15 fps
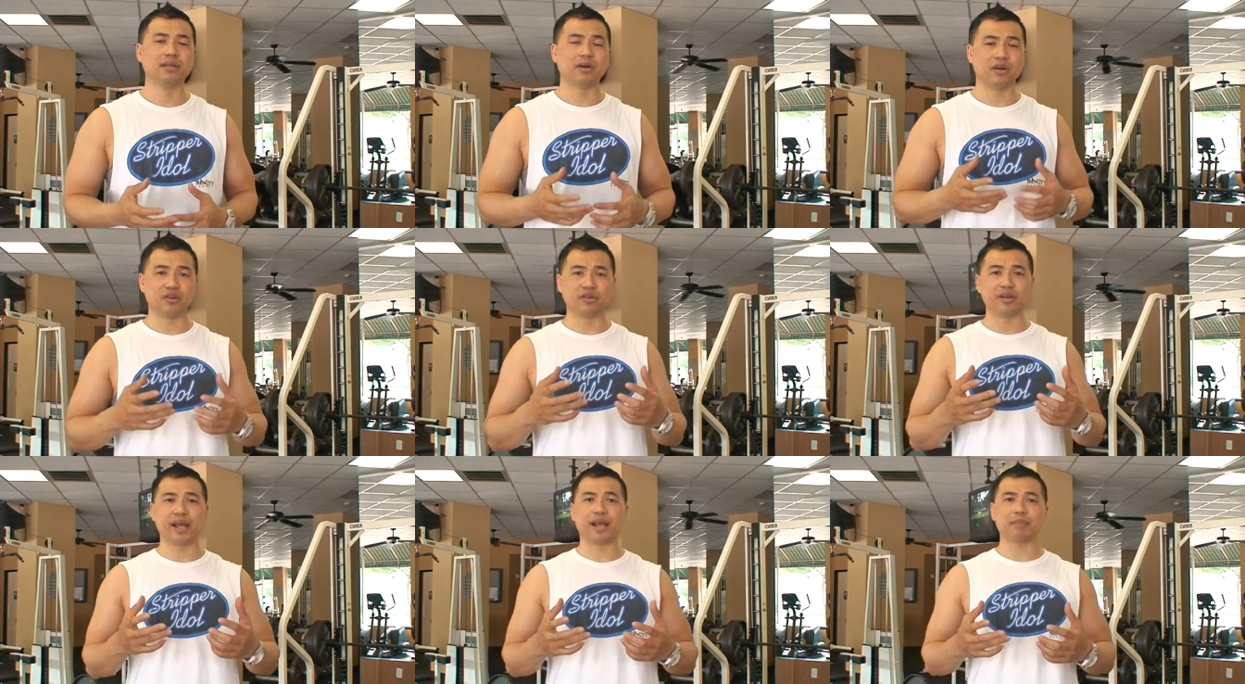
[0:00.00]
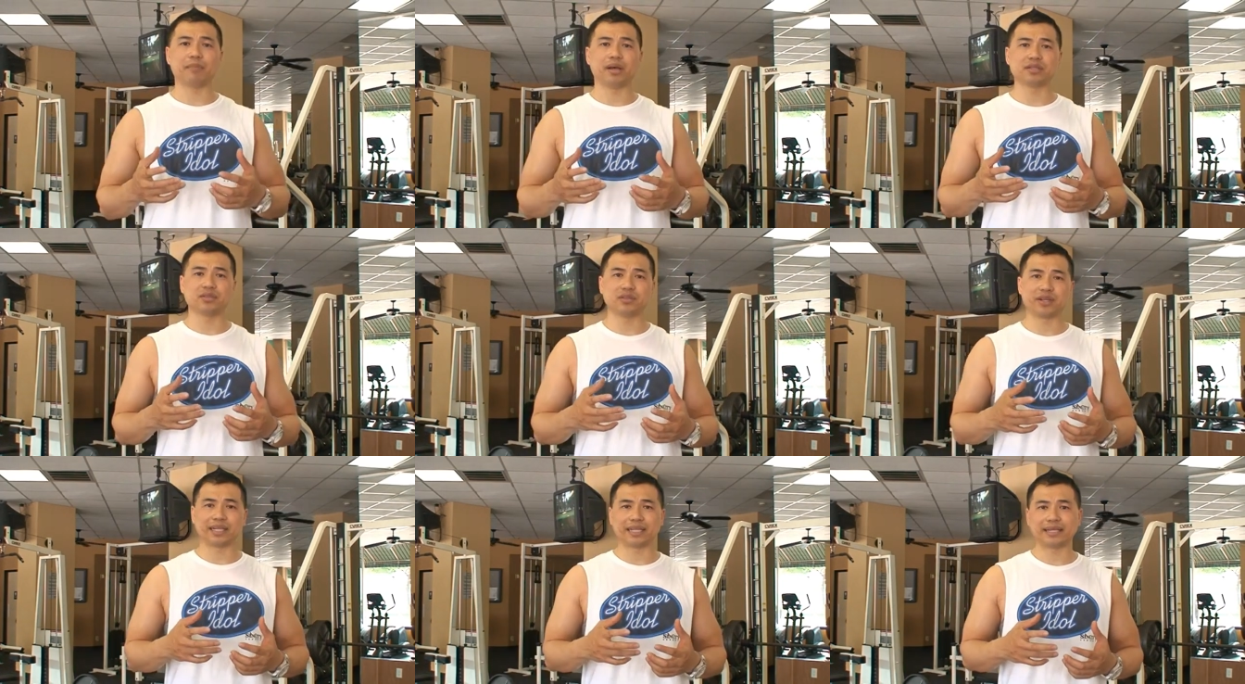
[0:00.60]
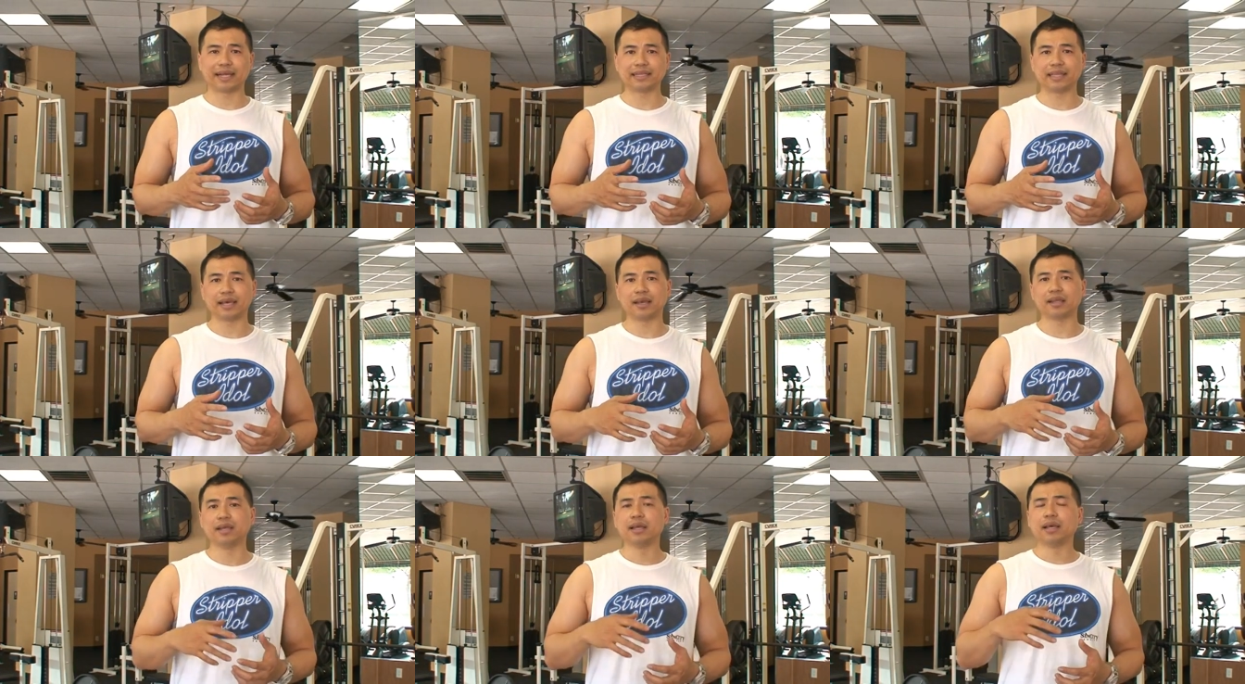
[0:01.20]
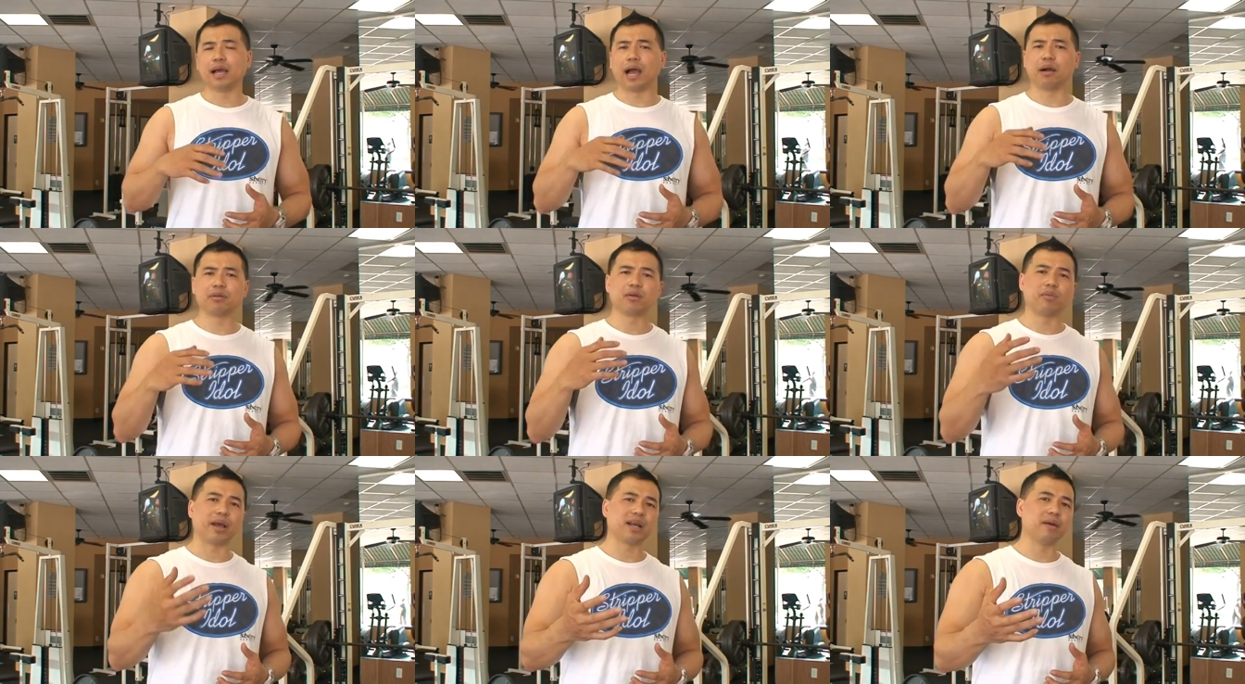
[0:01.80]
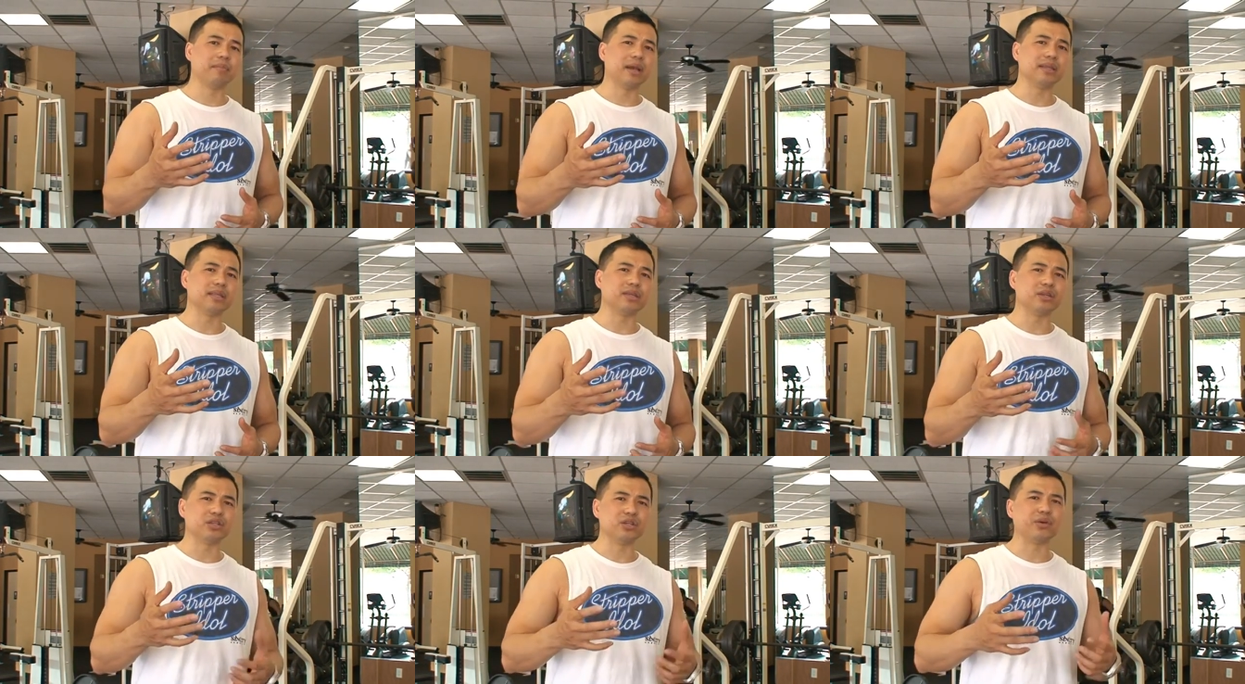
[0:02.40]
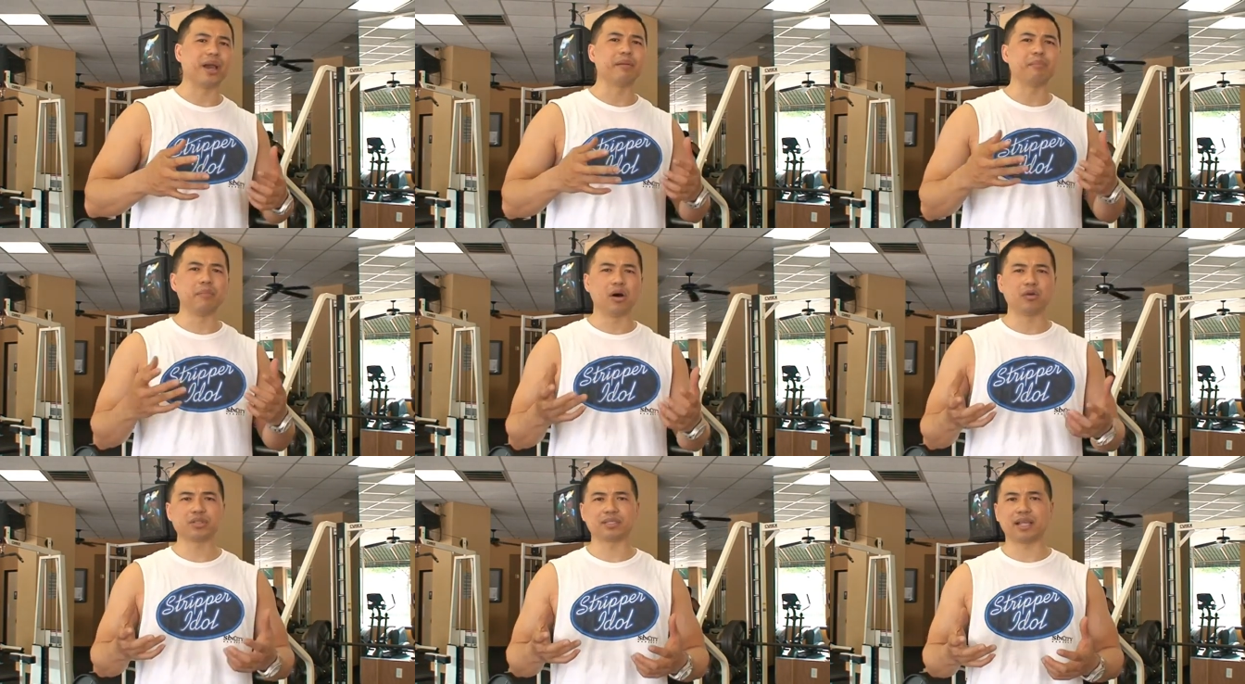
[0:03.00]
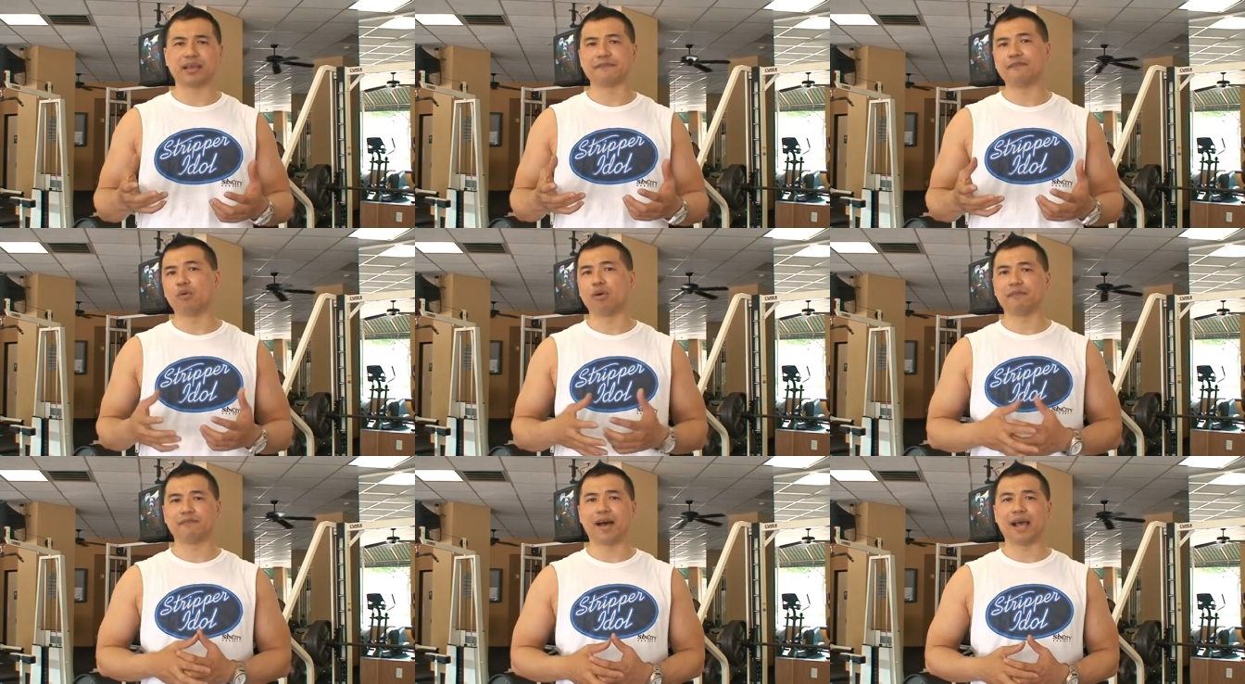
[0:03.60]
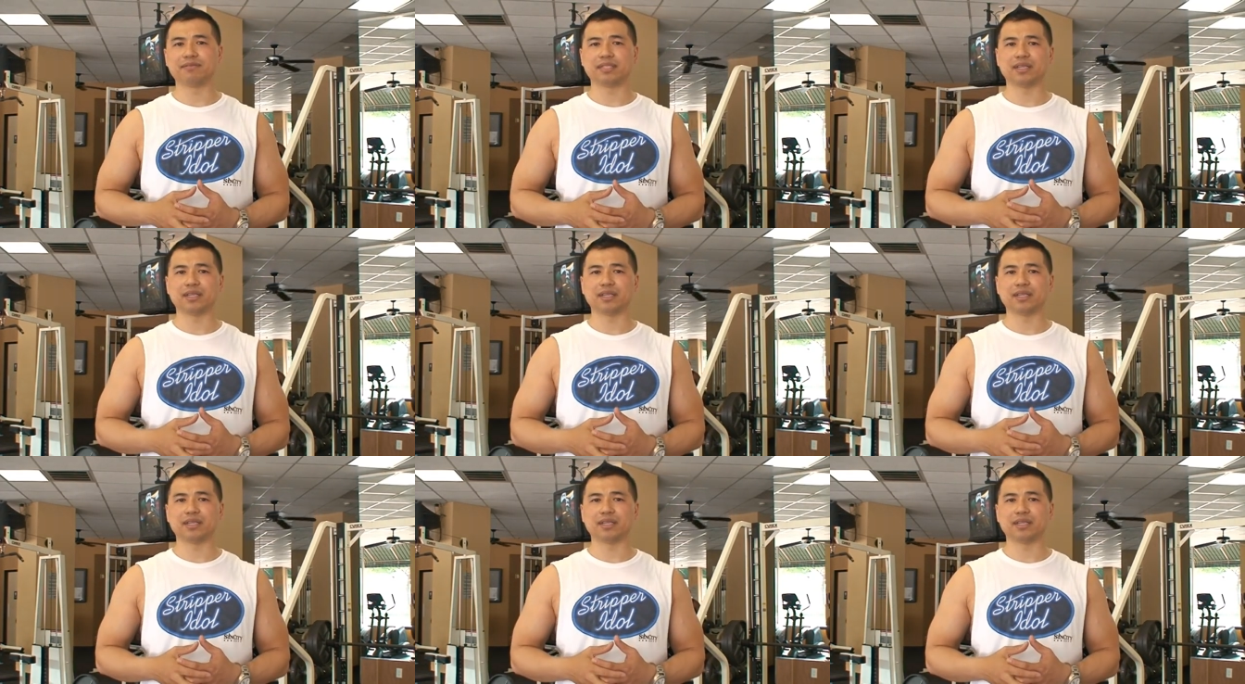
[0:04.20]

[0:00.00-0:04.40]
or your neck muscles, or anything like that, I only recommend that you do at most like four or five